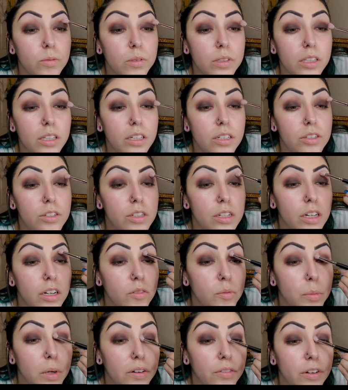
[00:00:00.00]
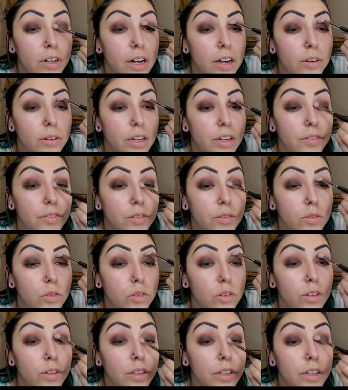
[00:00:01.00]
really just kind of buff it out even
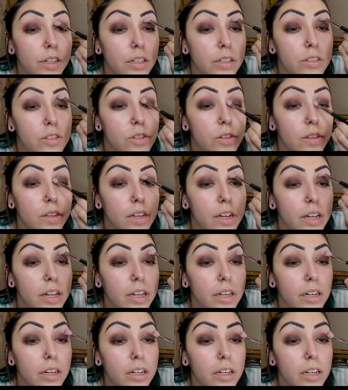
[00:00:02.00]
further so that